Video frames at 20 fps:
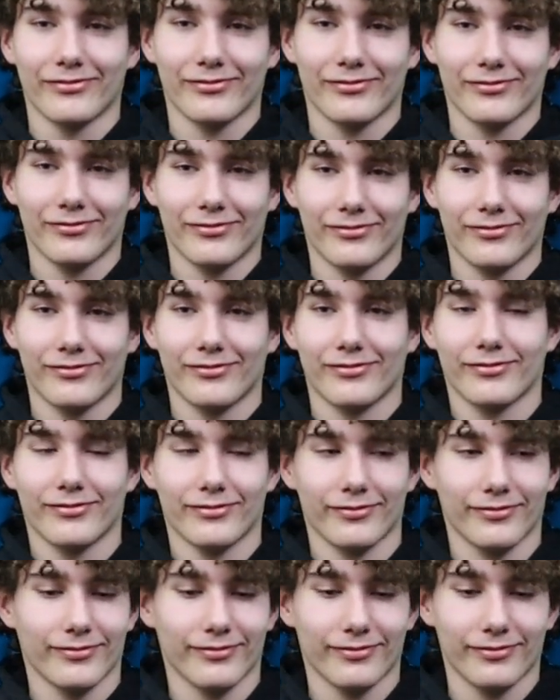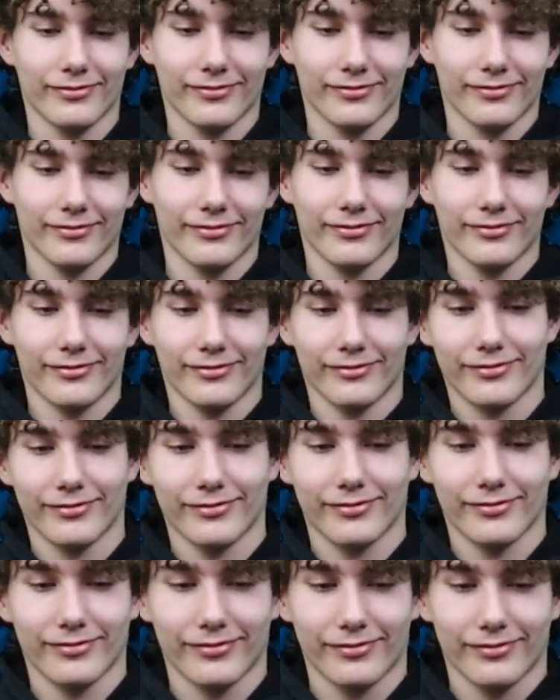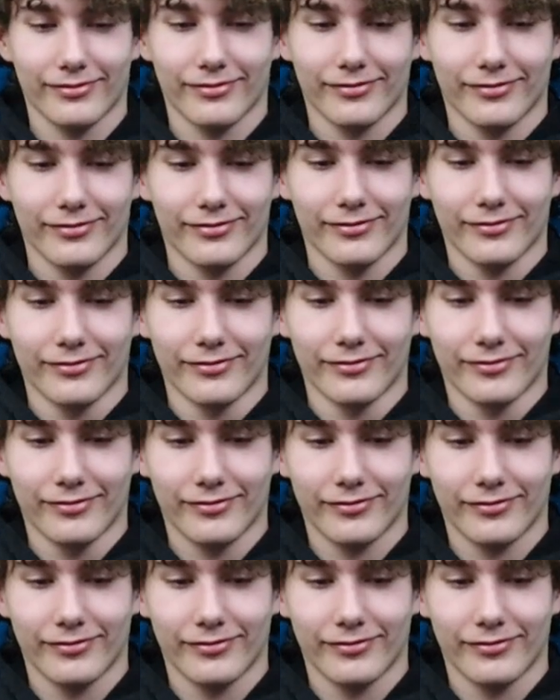The person shown says nothing.